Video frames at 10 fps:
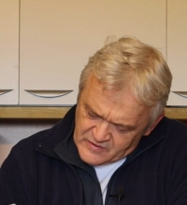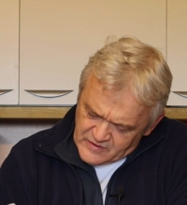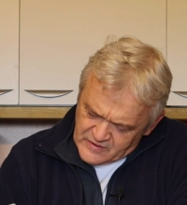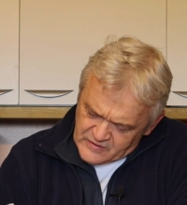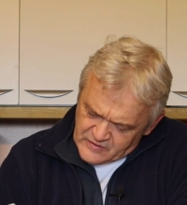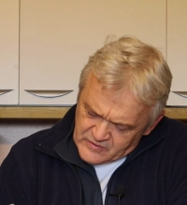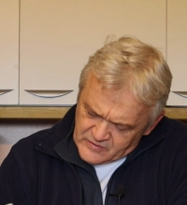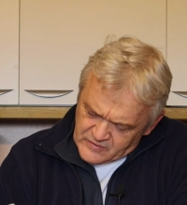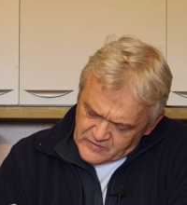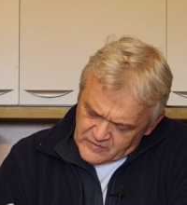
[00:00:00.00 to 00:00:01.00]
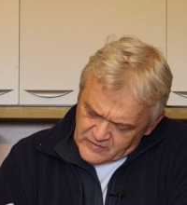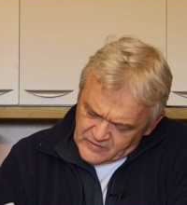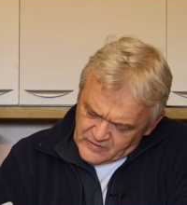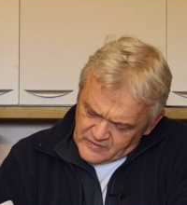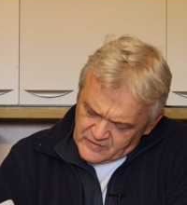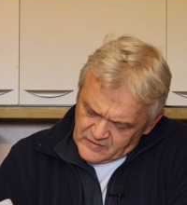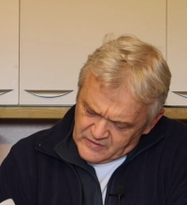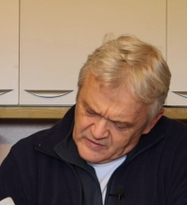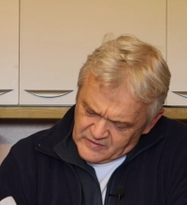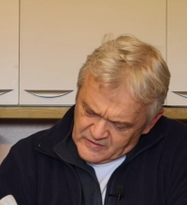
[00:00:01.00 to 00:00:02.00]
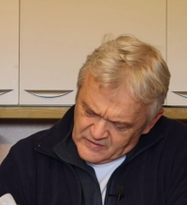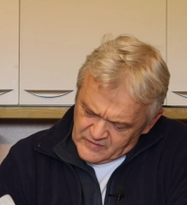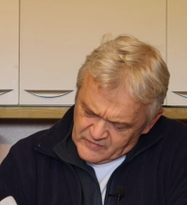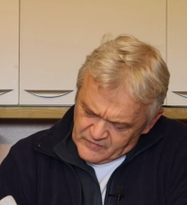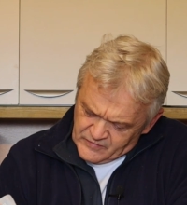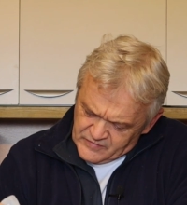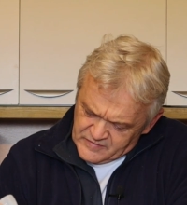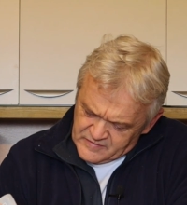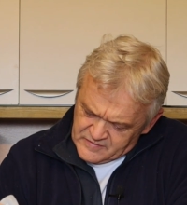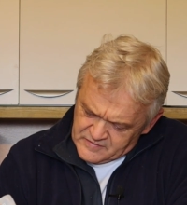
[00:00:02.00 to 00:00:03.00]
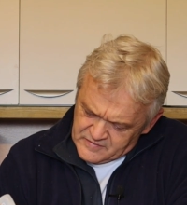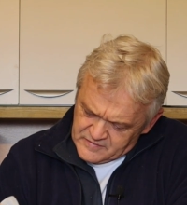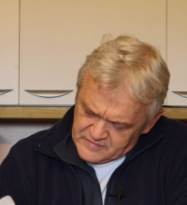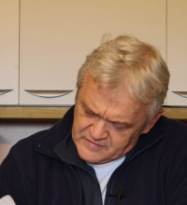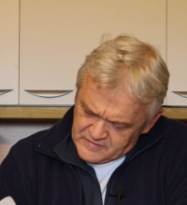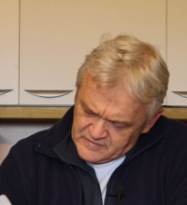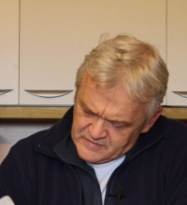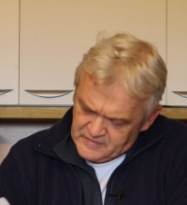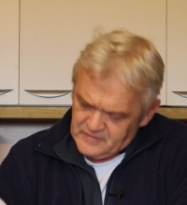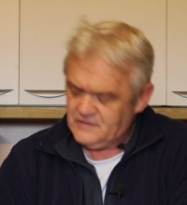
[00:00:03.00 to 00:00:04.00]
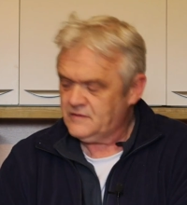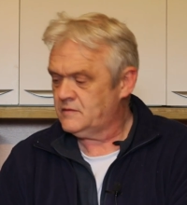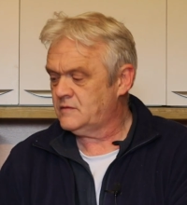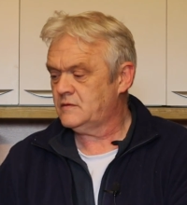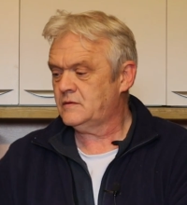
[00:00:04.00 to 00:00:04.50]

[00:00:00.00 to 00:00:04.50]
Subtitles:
Nobody speaks.